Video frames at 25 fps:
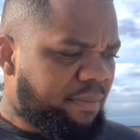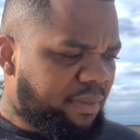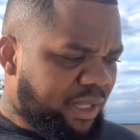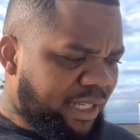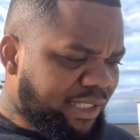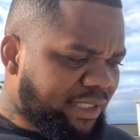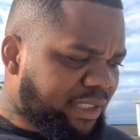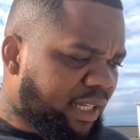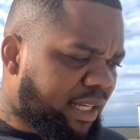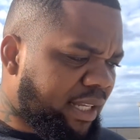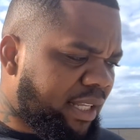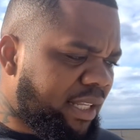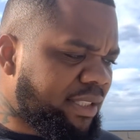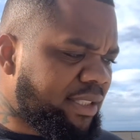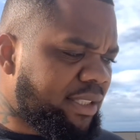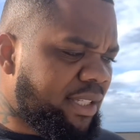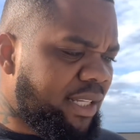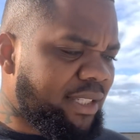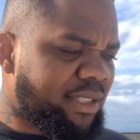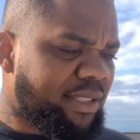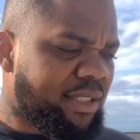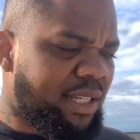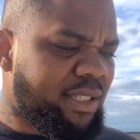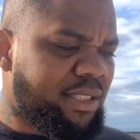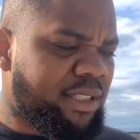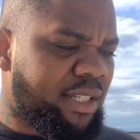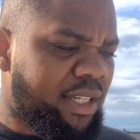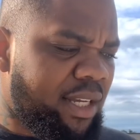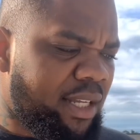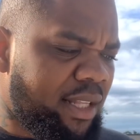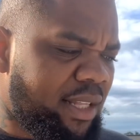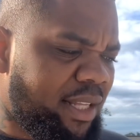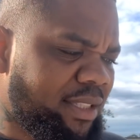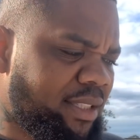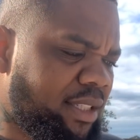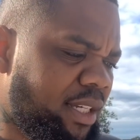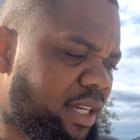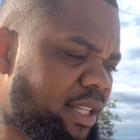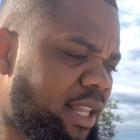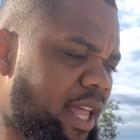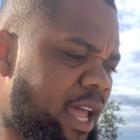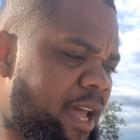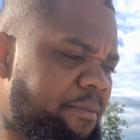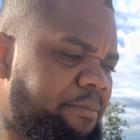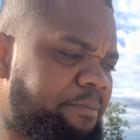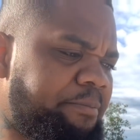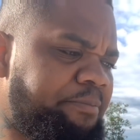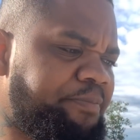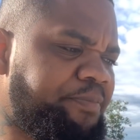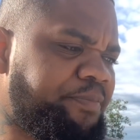Let's look at
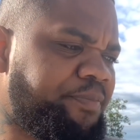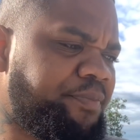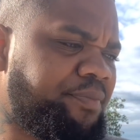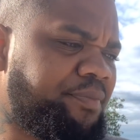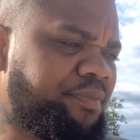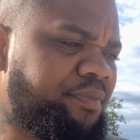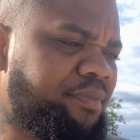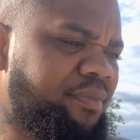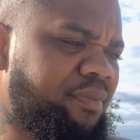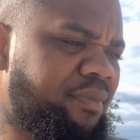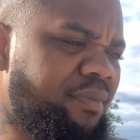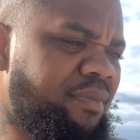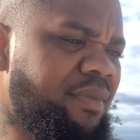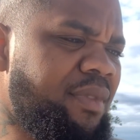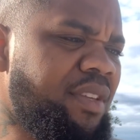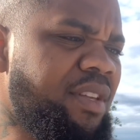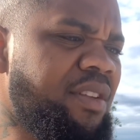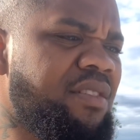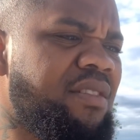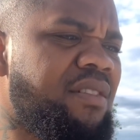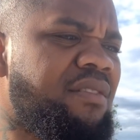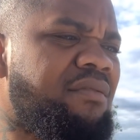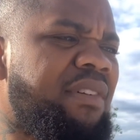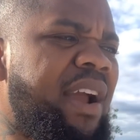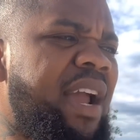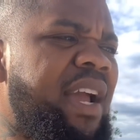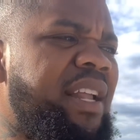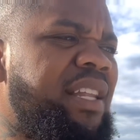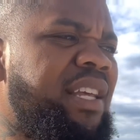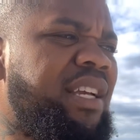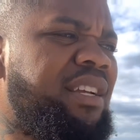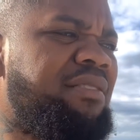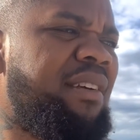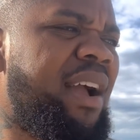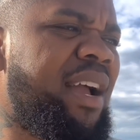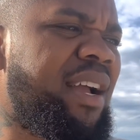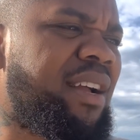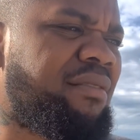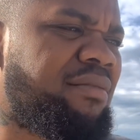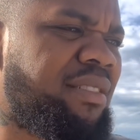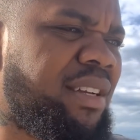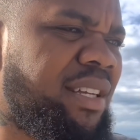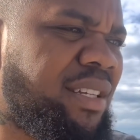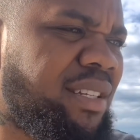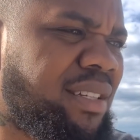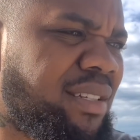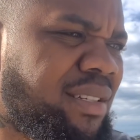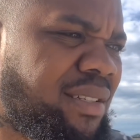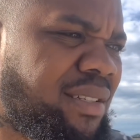that. Randy Gregory.